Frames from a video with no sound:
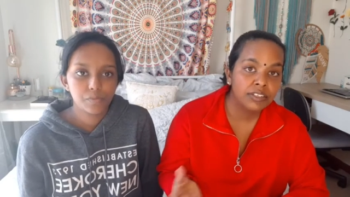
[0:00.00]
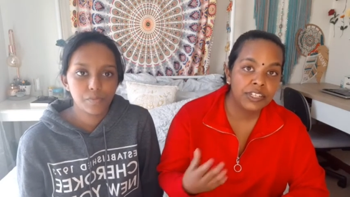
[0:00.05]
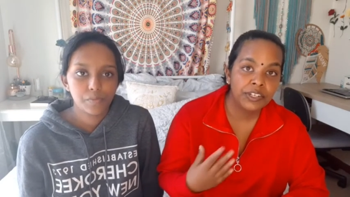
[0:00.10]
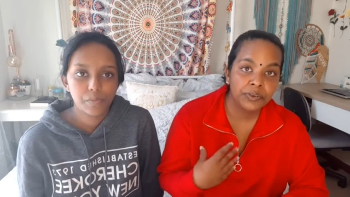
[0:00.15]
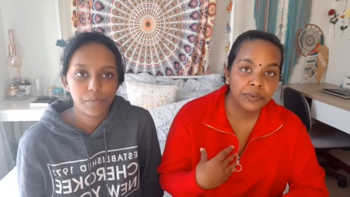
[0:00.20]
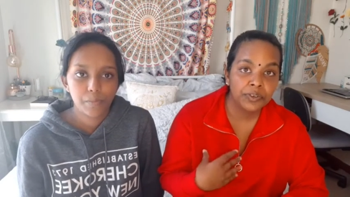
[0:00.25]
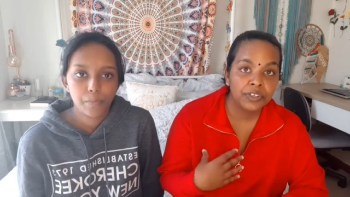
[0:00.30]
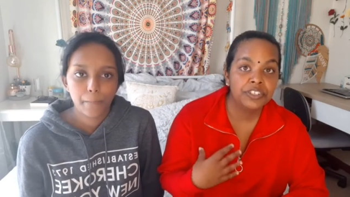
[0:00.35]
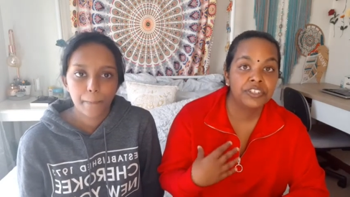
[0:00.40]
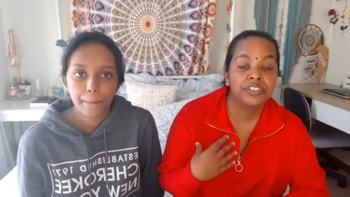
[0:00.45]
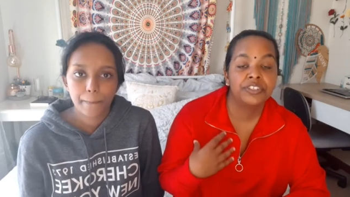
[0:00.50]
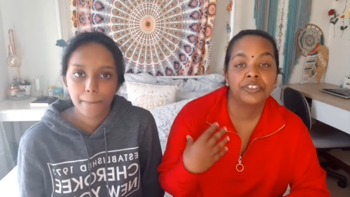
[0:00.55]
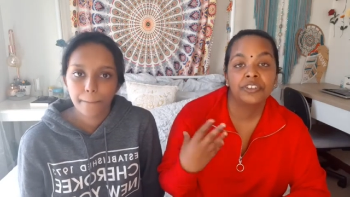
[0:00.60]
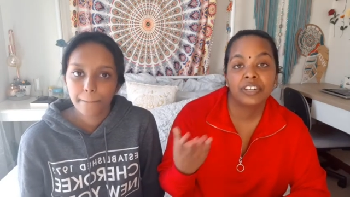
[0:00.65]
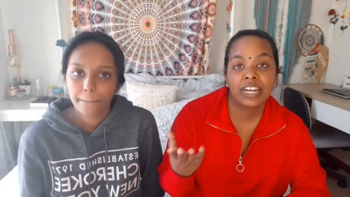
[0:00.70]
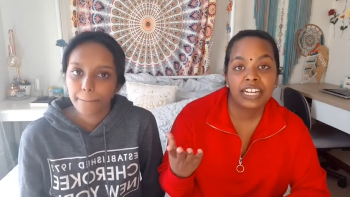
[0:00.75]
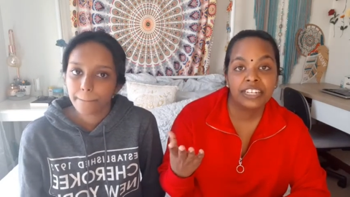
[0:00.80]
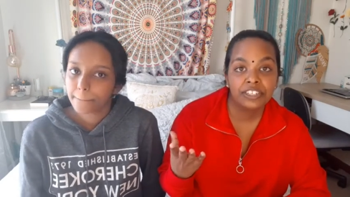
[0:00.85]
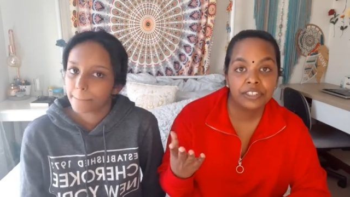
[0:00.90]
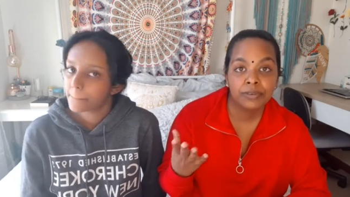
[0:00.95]
Speaker 1: in order to
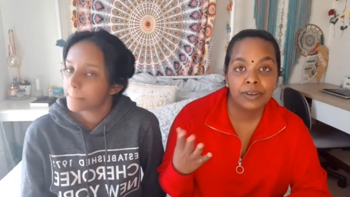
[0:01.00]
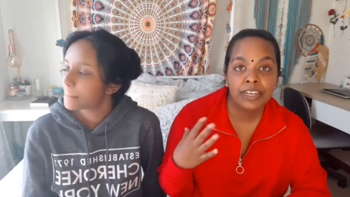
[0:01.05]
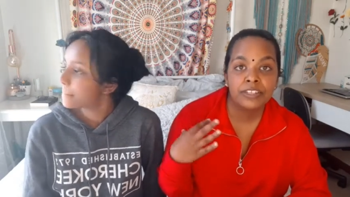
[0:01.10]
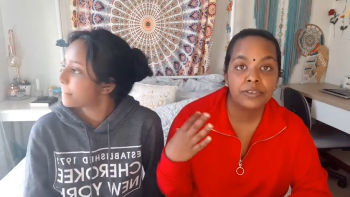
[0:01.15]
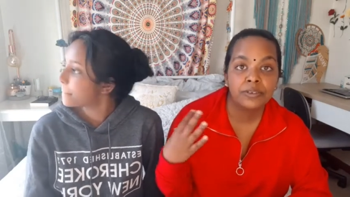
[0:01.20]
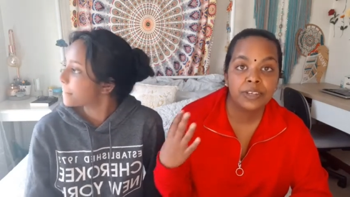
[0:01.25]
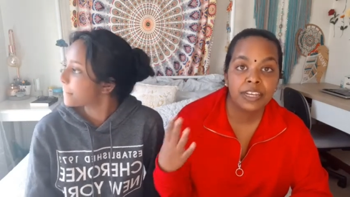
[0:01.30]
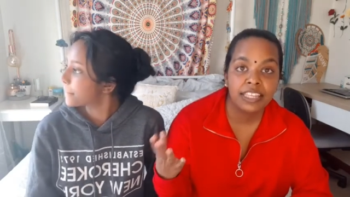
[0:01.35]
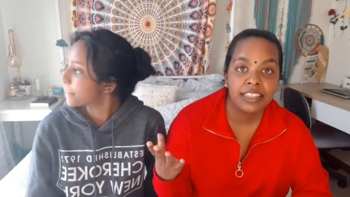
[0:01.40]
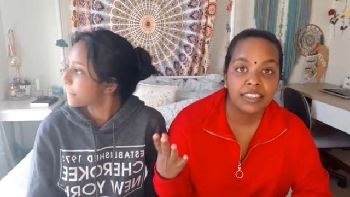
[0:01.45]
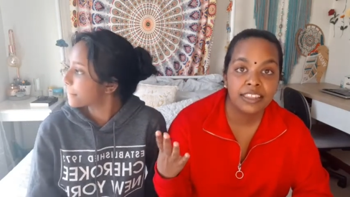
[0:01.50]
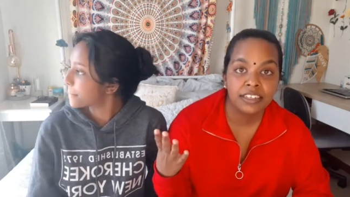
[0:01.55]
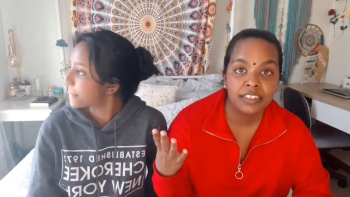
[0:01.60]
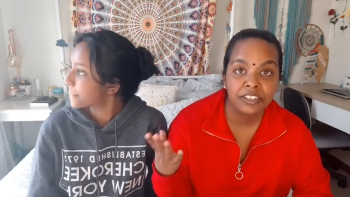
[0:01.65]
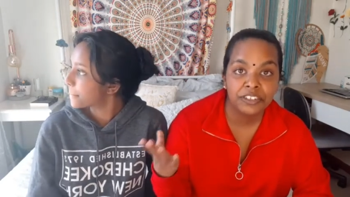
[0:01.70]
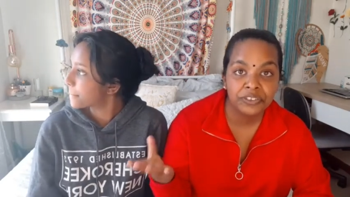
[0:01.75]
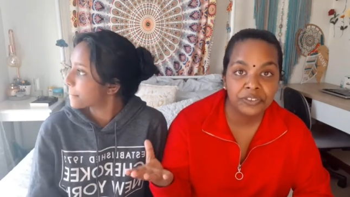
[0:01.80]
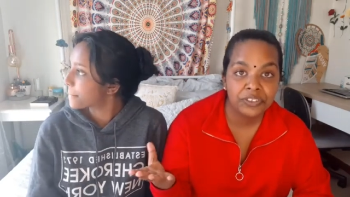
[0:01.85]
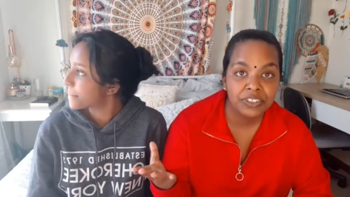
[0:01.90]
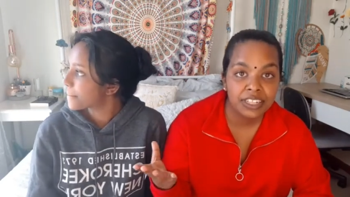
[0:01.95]
graduate or get the
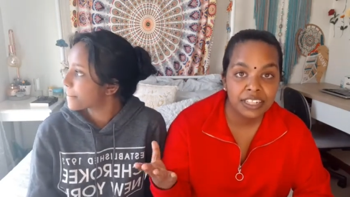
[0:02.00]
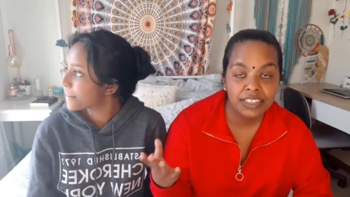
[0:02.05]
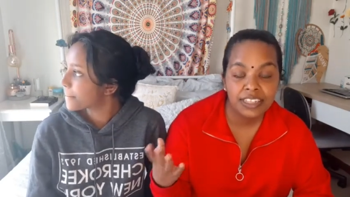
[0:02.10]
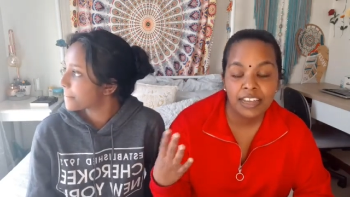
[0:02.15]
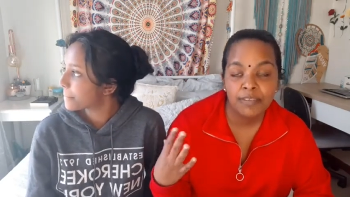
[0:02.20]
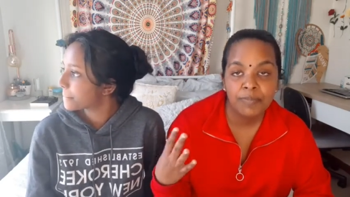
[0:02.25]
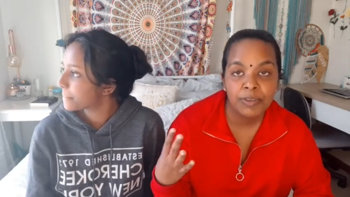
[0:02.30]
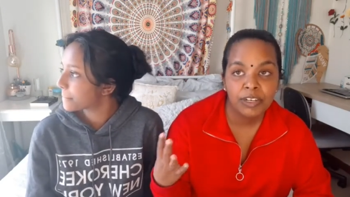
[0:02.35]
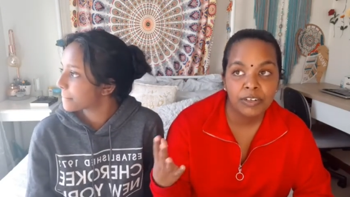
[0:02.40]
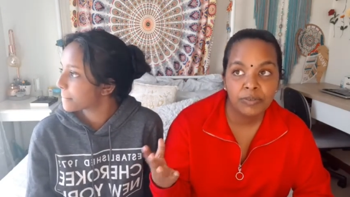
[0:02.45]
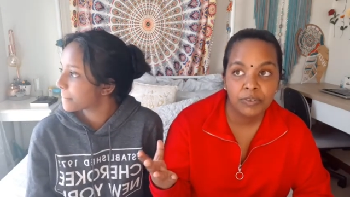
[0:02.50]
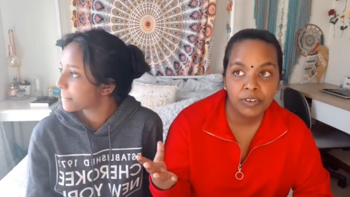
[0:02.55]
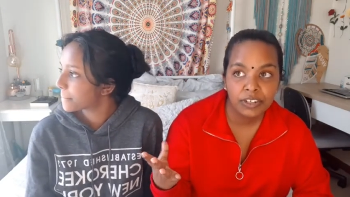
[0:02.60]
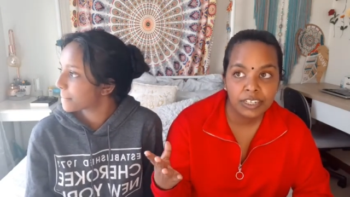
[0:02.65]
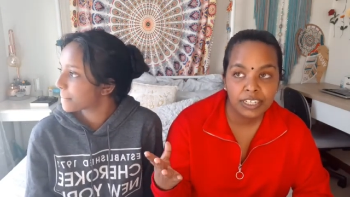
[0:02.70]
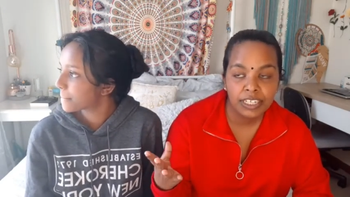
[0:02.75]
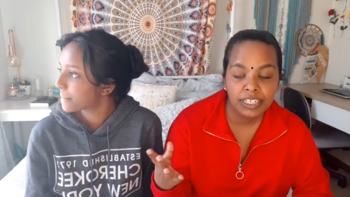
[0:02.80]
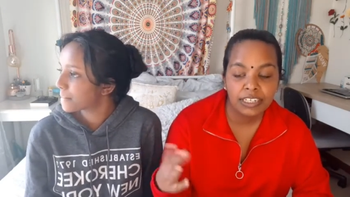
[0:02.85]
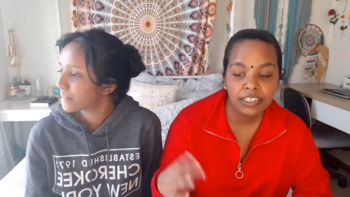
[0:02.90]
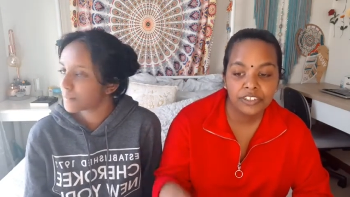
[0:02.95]
degree that they've been
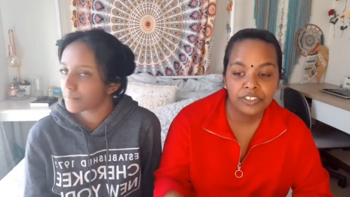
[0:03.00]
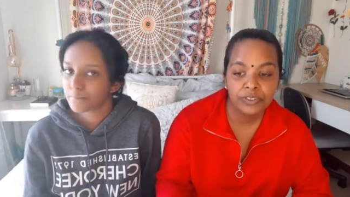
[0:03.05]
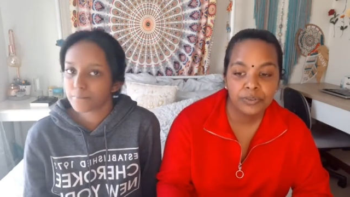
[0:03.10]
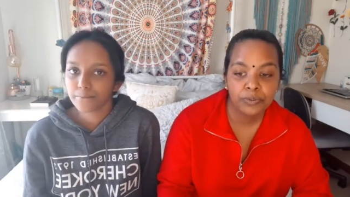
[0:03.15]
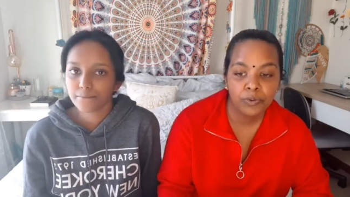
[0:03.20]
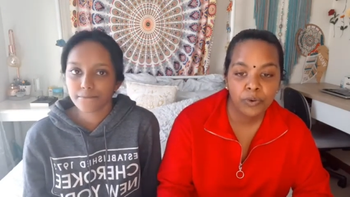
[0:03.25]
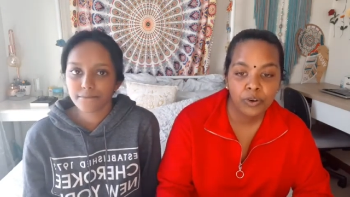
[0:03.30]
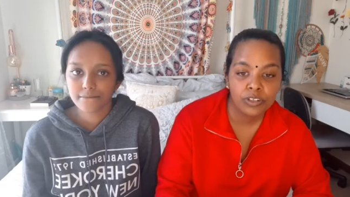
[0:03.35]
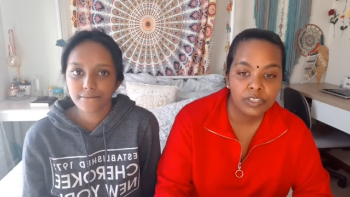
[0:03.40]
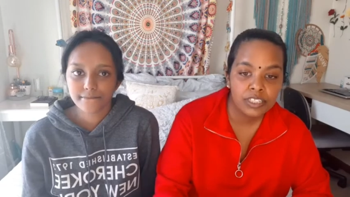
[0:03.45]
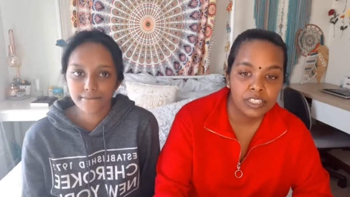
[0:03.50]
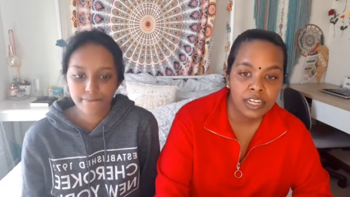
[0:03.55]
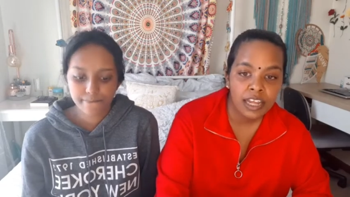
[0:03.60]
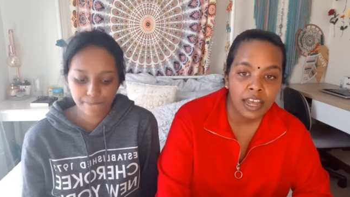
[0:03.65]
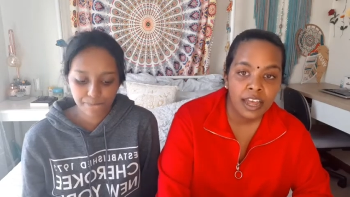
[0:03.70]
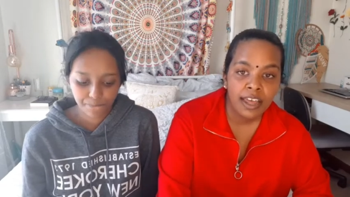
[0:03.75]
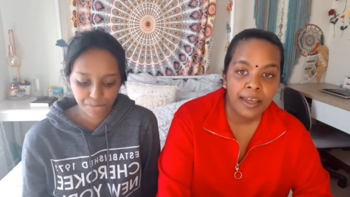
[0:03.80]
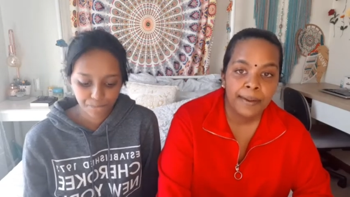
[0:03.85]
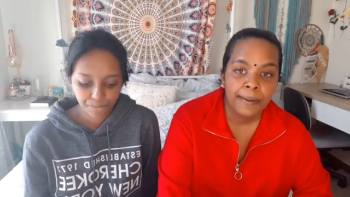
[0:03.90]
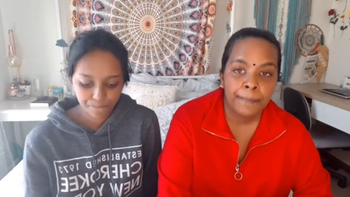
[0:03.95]
working towards.
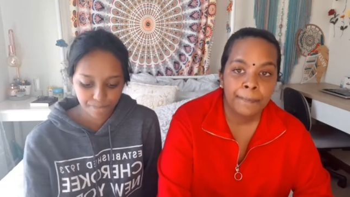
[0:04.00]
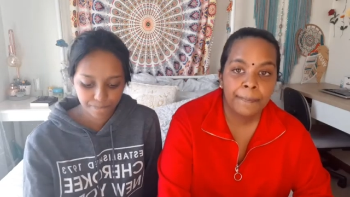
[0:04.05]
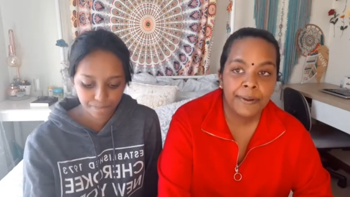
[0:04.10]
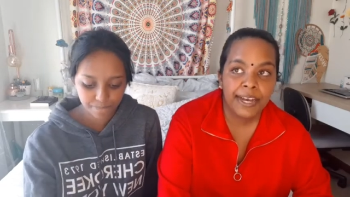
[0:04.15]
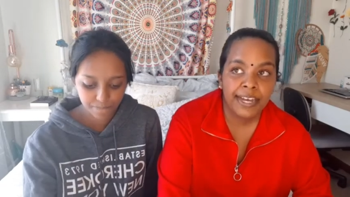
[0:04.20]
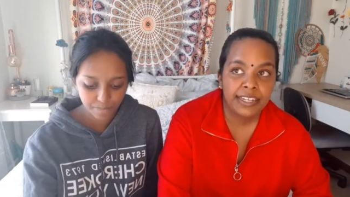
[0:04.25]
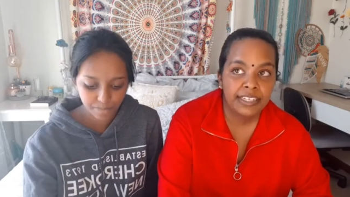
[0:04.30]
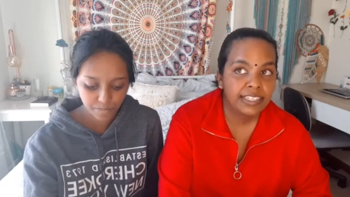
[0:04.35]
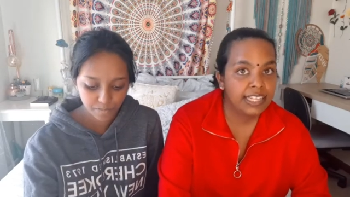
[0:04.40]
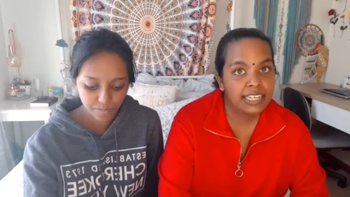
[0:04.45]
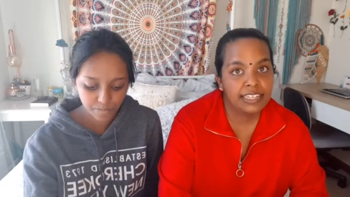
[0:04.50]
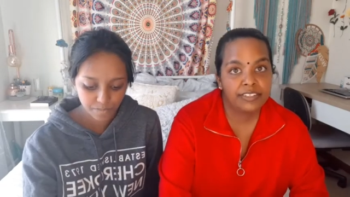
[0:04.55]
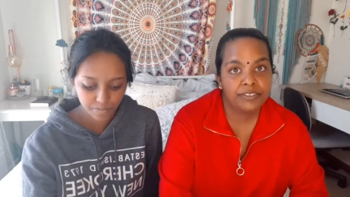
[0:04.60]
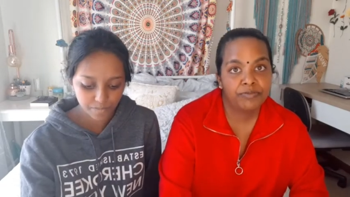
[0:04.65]
But yes,